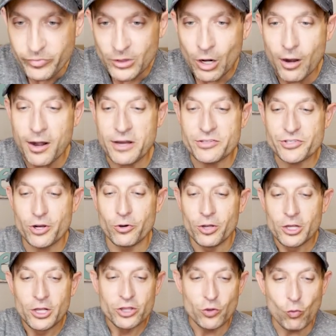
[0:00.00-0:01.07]
All right, so
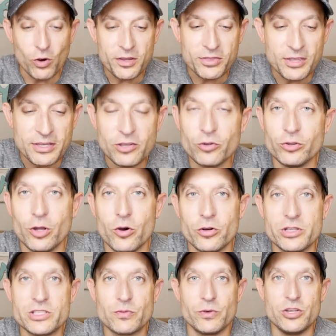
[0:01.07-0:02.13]
the one thing you'll
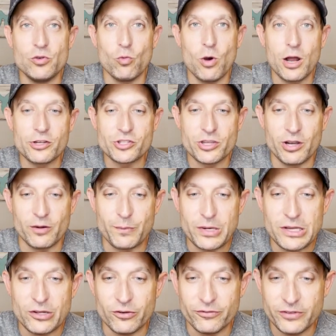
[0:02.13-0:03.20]
notice when you watch their
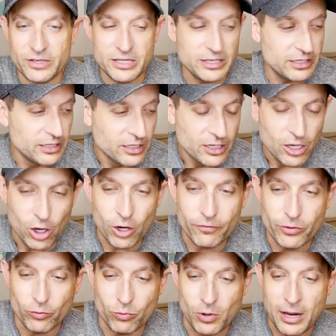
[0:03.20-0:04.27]
POV of
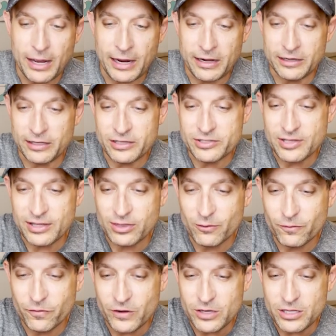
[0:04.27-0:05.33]
the ride is that the
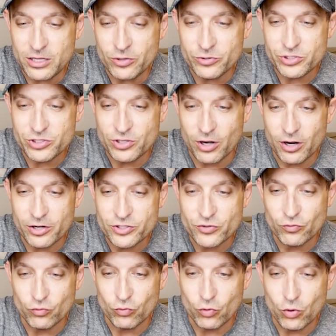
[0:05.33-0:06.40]
video starts
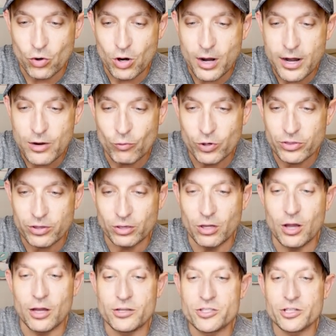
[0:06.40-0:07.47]
right with the
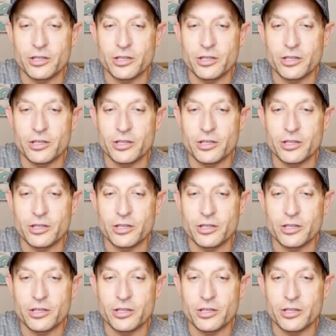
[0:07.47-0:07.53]
launch.